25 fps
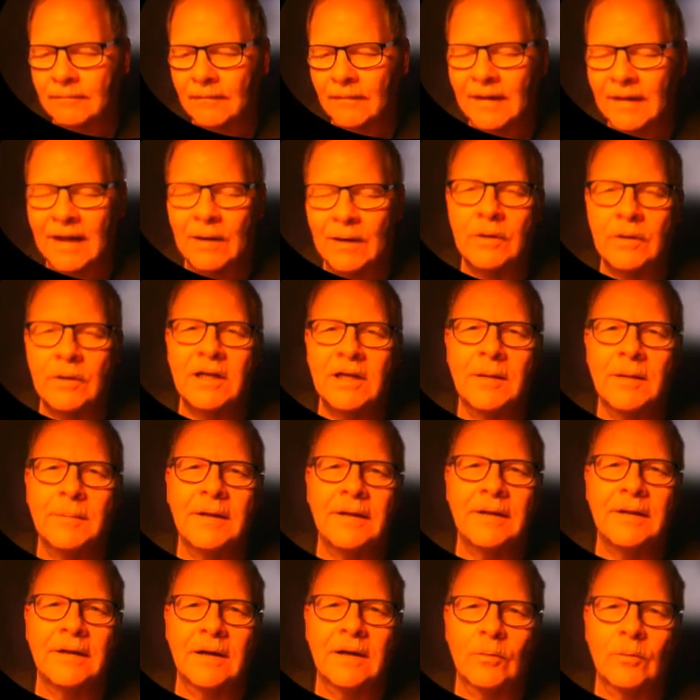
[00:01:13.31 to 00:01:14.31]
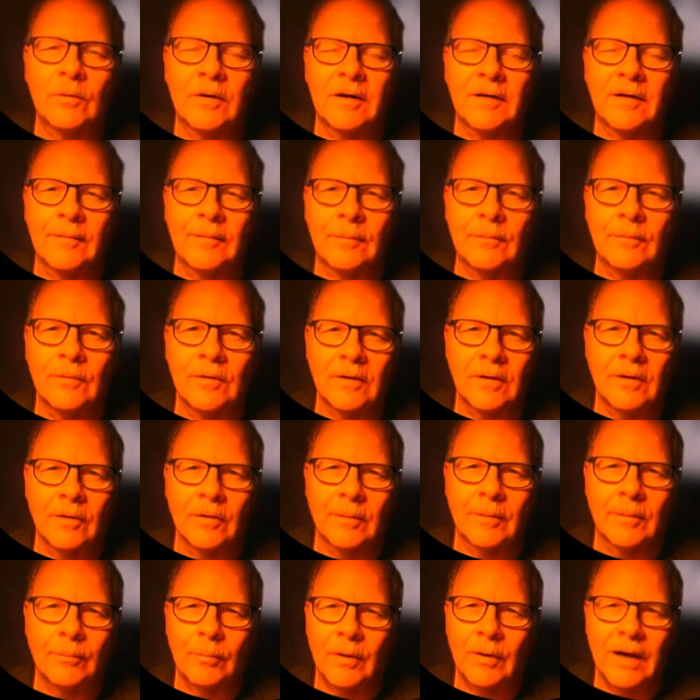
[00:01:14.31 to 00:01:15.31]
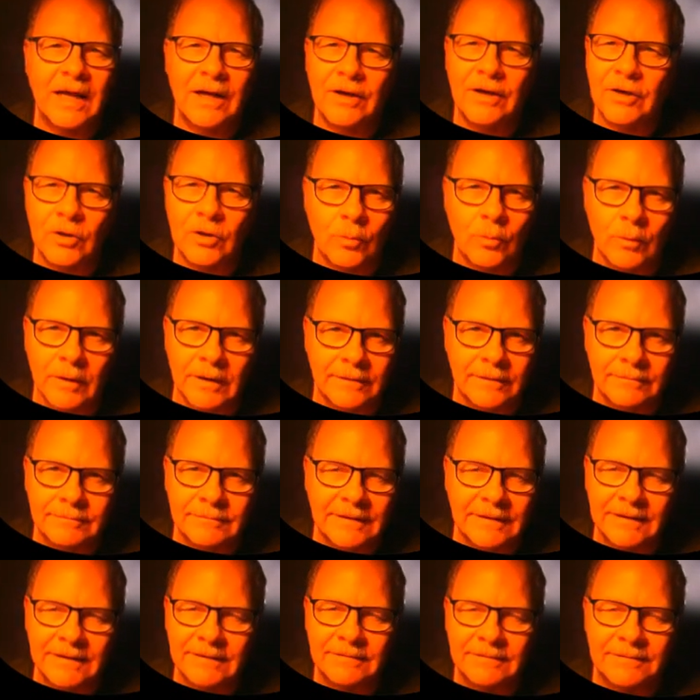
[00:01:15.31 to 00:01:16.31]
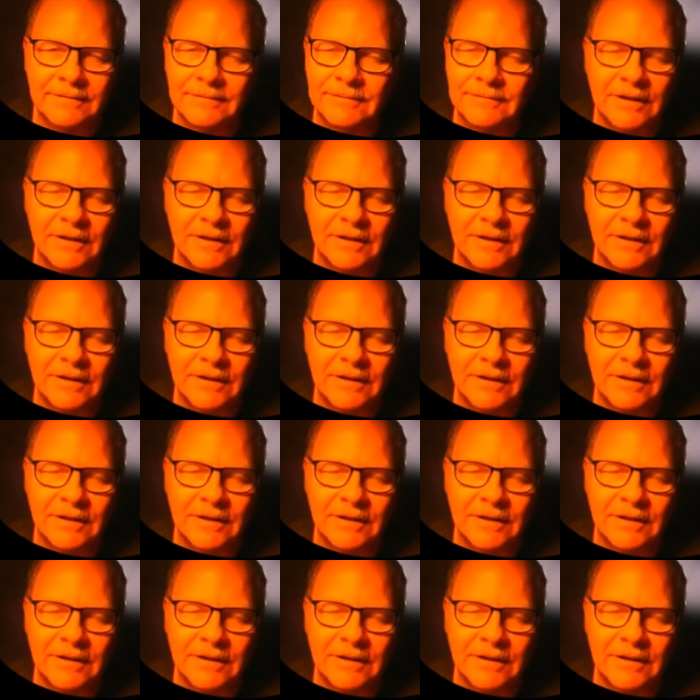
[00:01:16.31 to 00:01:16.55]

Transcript: they would come in there, one of them on a brand new one that,